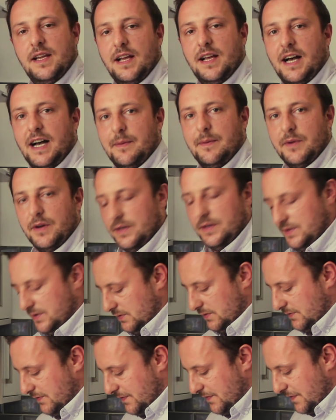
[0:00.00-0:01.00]
I'm going
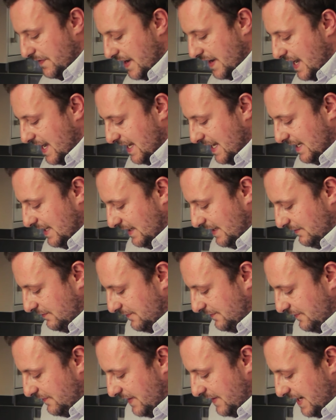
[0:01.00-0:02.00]
to
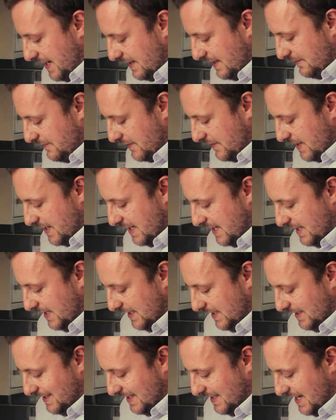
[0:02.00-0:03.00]
very
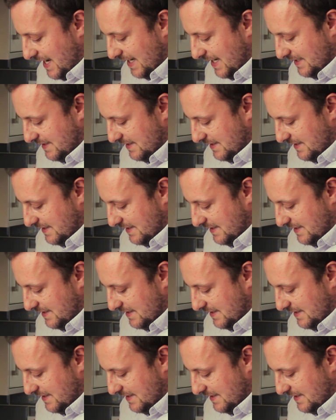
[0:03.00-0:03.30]
finely dice